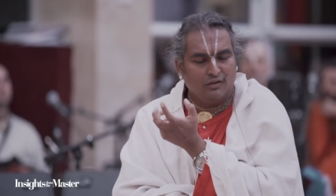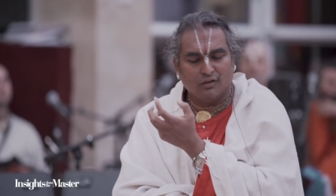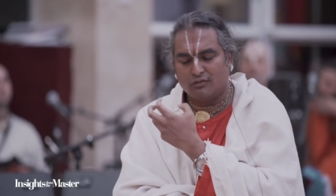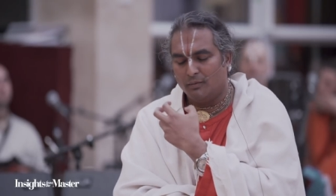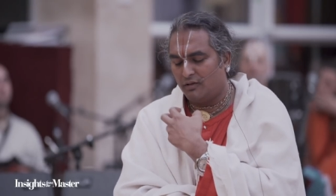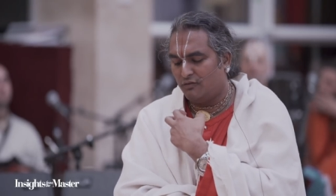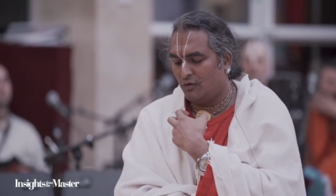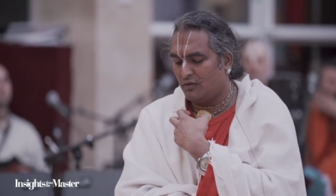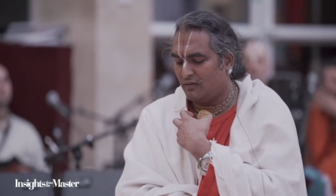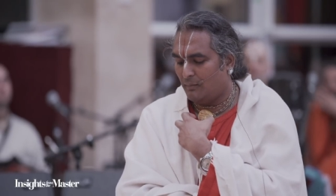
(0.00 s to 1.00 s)
you're so much
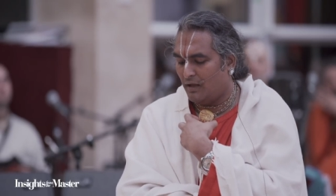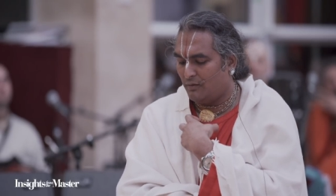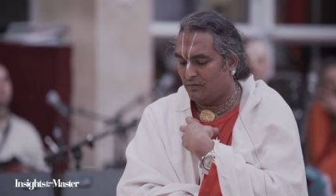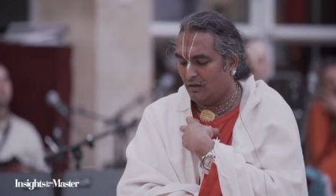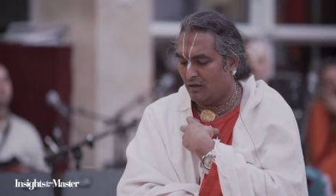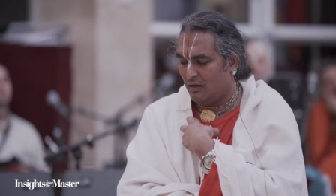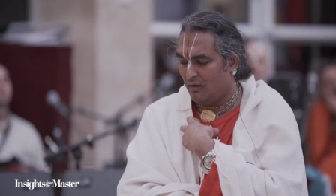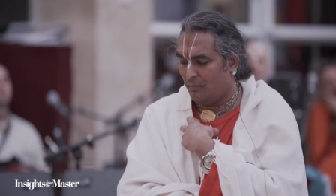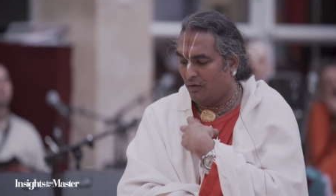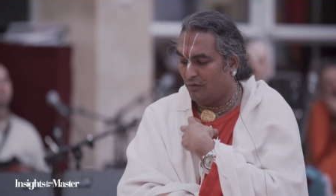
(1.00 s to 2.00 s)
focused about uh,
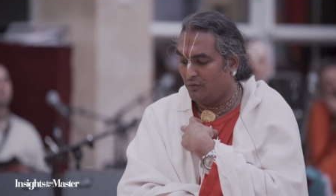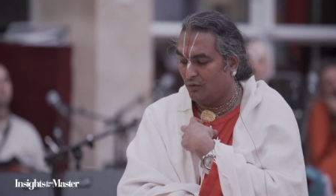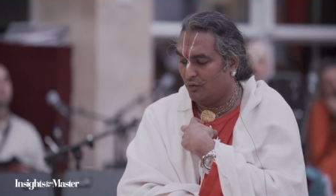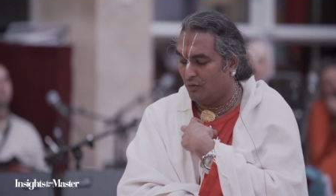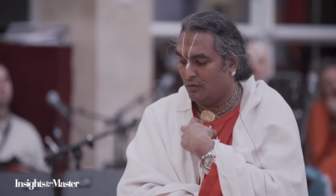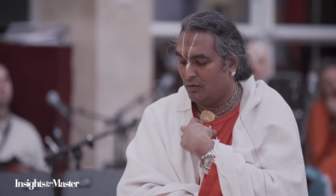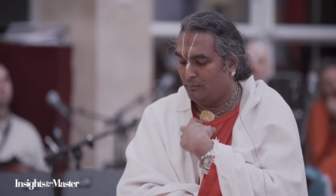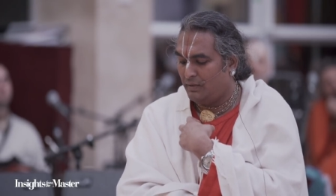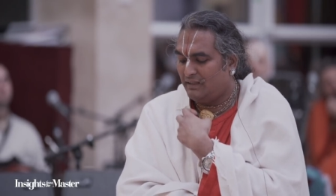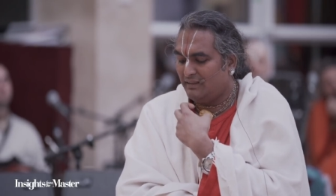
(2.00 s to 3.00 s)
upon your
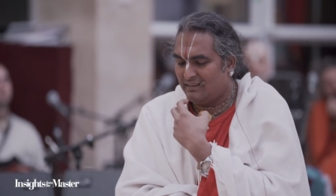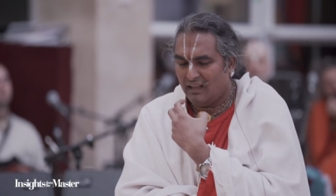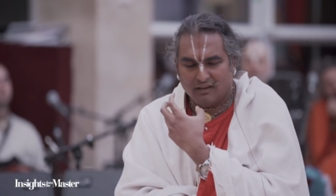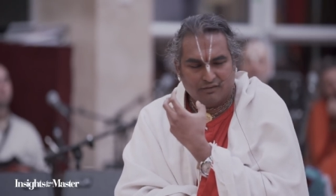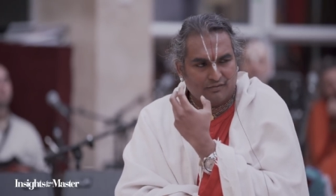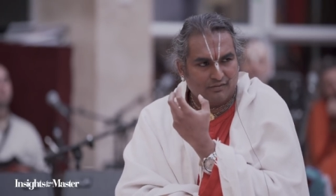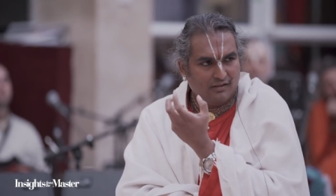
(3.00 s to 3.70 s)
pity self,